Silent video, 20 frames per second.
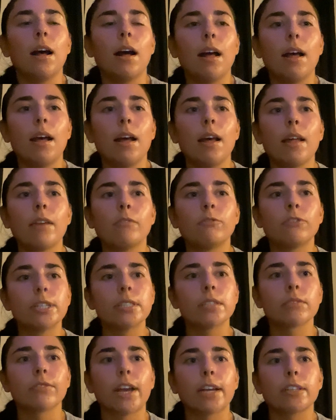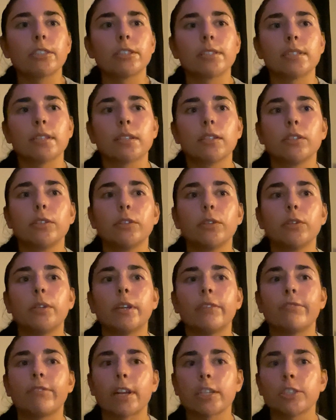And risk factors include
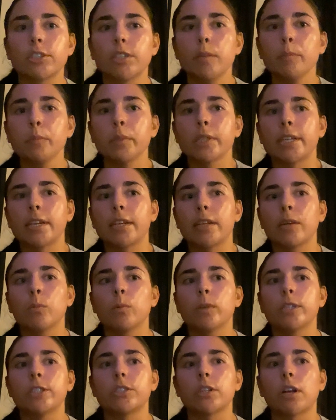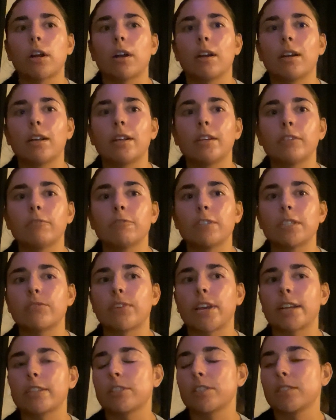infection and bleeding, which are risk
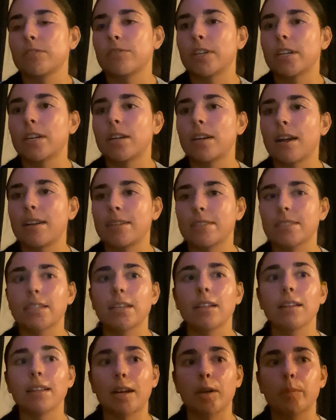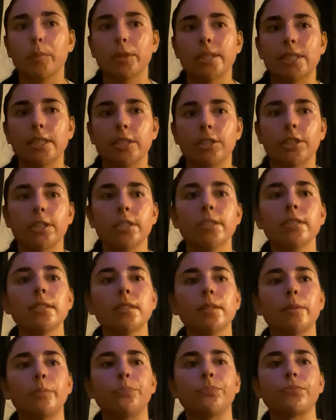factors for honestly a lot of
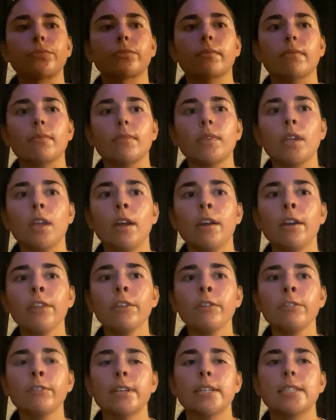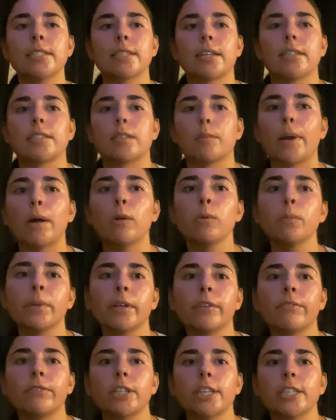procedures. Another risk is a bowel
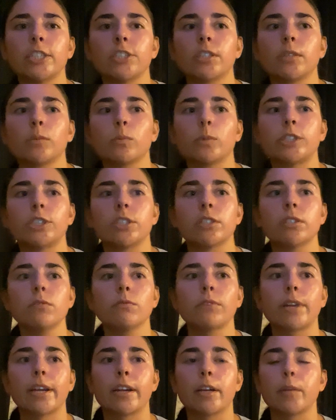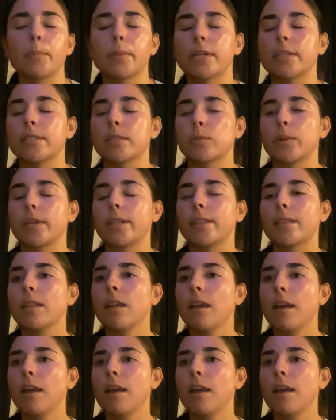perforation, which is rare, but it's when